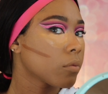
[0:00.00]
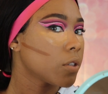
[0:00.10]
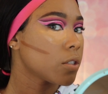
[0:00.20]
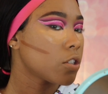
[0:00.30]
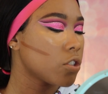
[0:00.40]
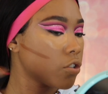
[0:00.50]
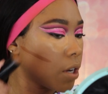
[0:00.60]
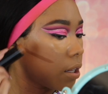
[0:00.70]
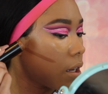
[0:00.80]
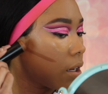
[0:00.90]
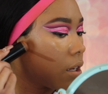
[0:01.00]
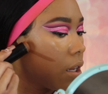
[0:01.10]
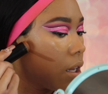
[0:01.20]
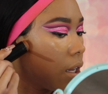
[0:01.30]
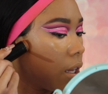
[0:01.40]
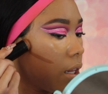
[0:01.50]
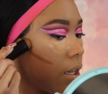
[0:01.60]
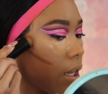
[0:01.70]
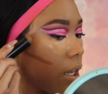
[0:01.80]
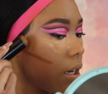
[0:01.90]
Just a straight line. And
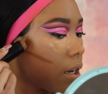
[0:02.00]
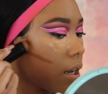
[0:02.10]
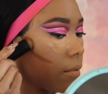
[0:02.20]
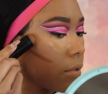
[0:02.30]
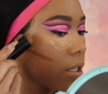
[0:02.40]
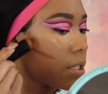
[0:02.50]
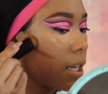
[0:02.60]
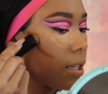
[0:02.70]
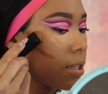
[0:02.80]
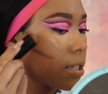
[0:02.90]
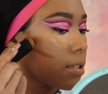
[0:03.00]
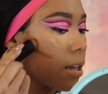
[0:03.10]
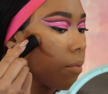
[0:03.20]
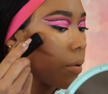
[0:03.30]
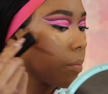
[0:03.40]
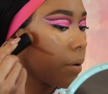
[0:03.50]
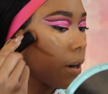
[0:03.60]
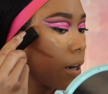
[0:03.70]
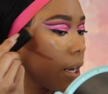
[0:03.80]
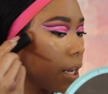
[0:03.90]
then I'm gonna take this upper
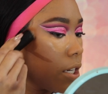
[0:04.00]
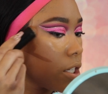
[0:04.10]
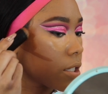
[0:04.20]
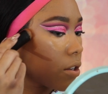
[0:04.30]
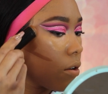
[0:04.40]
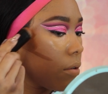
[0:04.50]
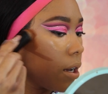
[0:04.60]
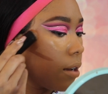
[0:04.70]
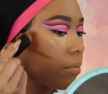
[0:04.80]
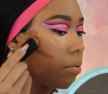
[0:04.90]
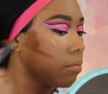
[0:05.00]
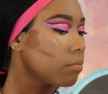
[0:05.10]
part and just go up